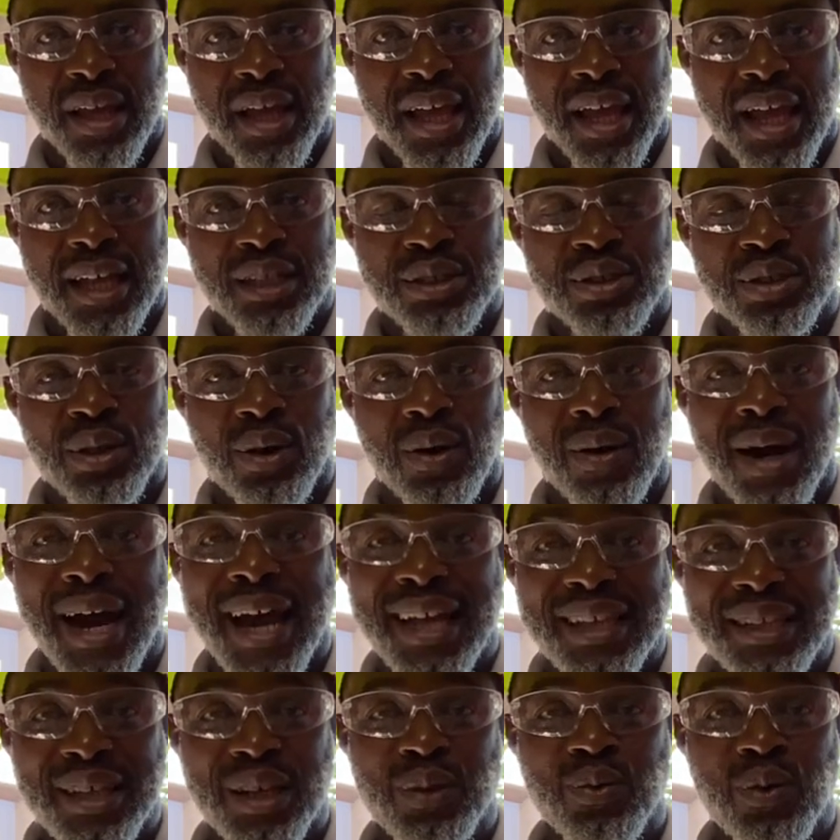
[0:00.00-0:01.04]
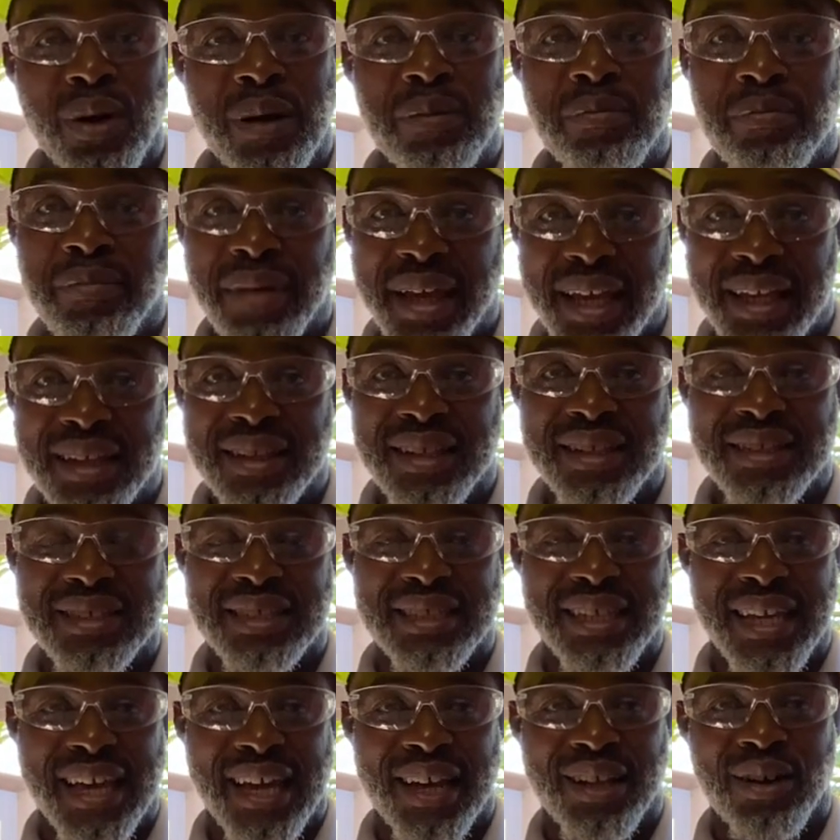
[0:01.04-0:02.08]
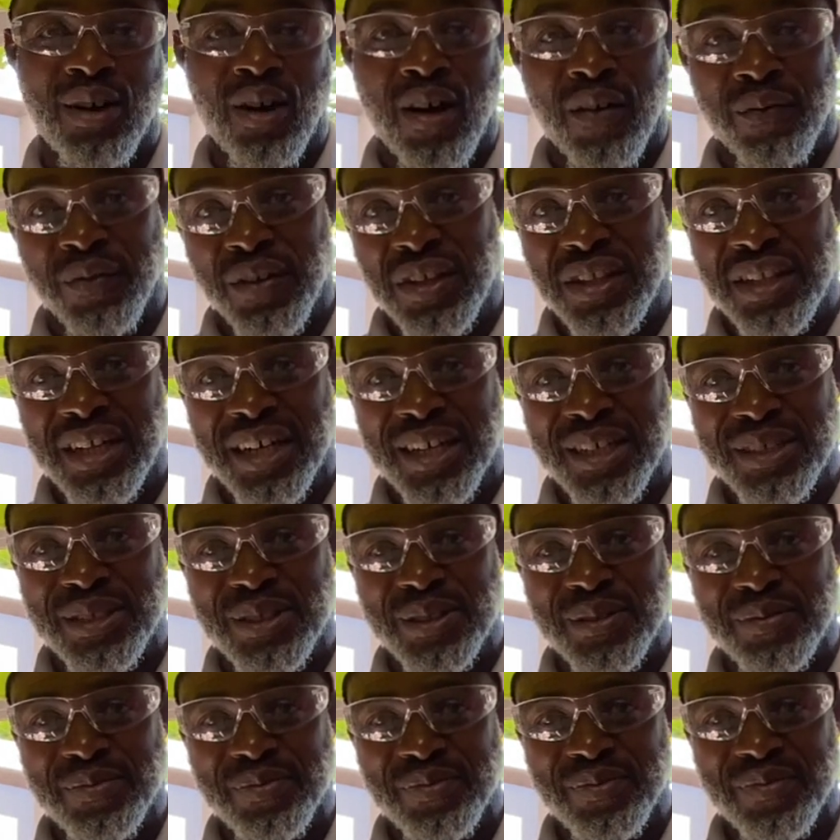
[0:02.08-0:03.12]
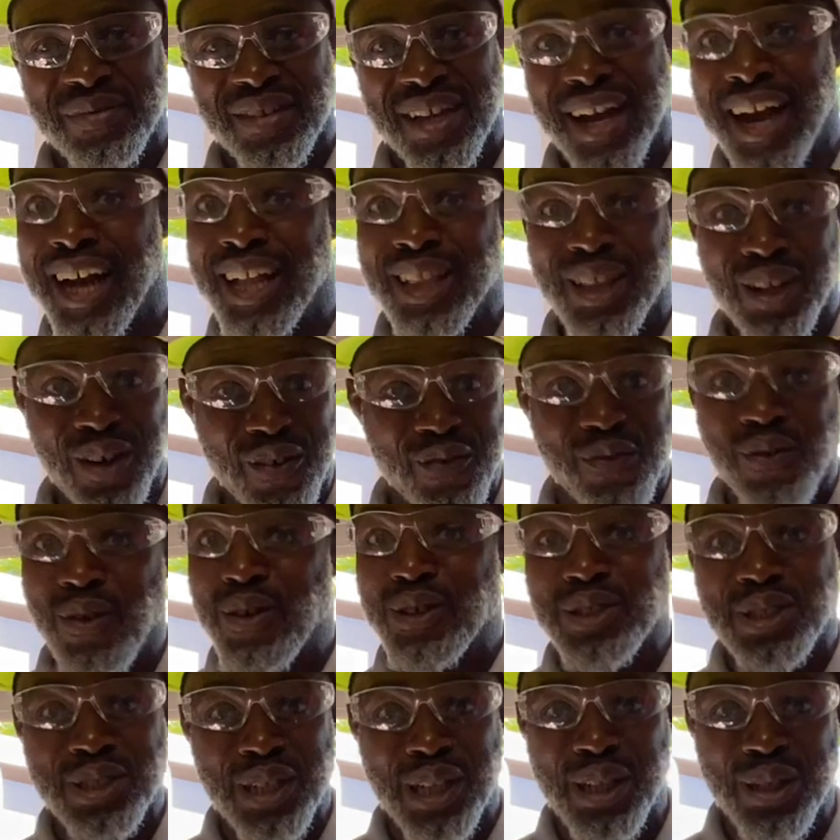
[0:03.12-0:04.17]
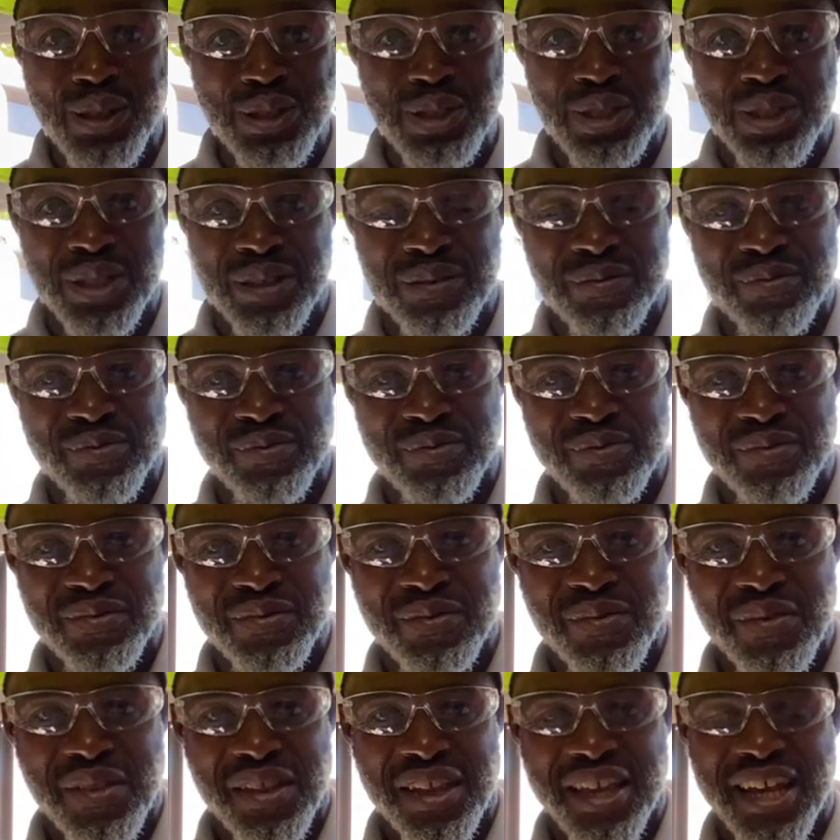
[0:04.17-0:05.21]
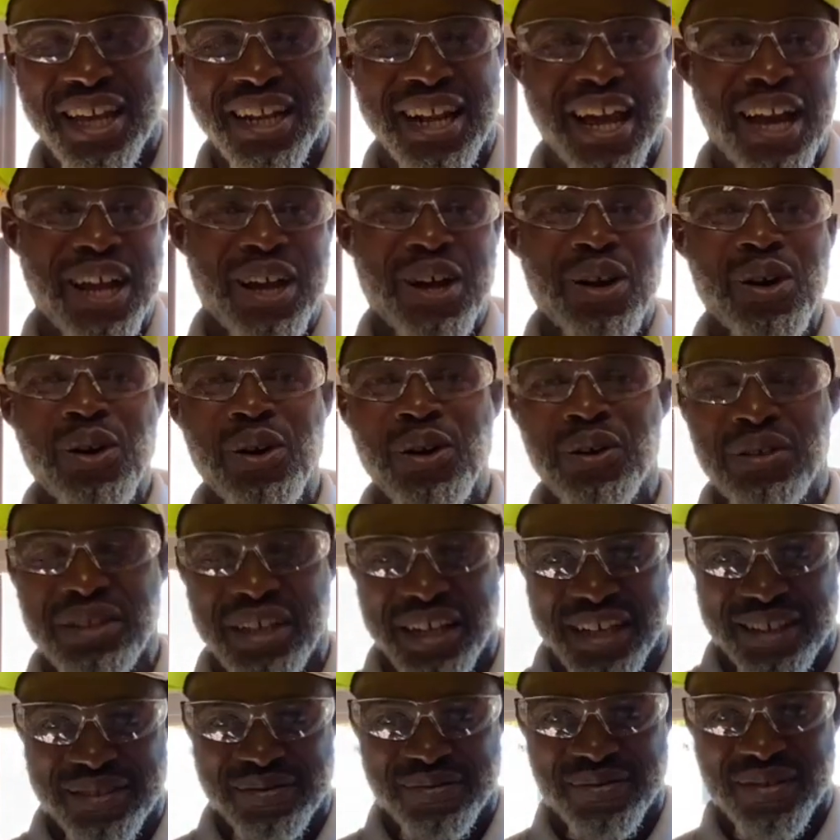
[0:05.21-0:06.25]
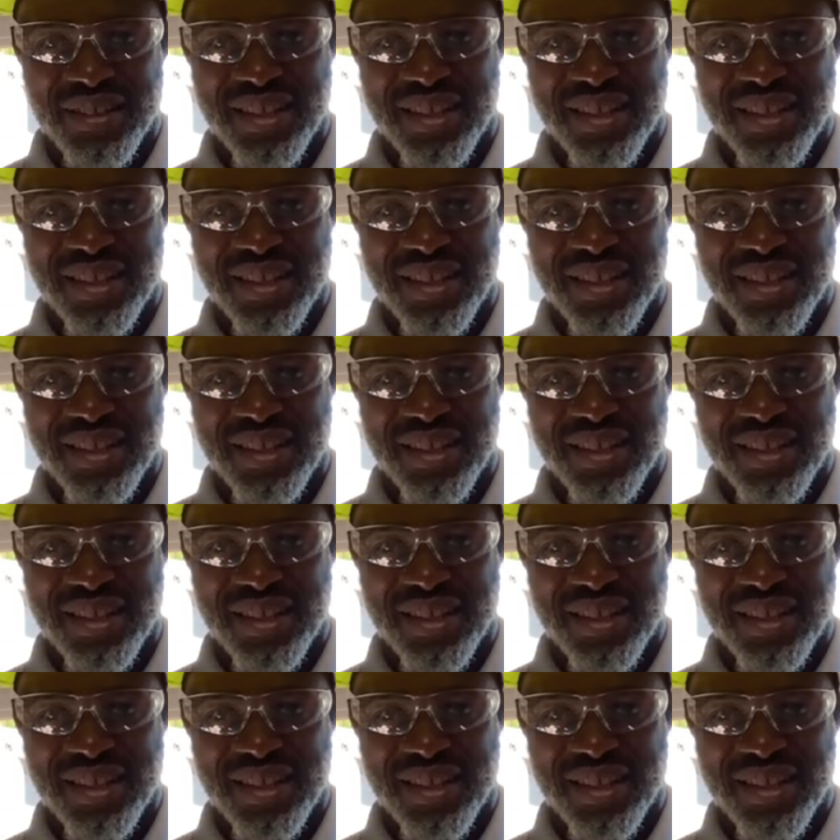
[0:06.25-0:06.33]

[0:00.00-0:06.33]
And so I did what Maintenance Dad often does. I looked for a solution and I Googled it.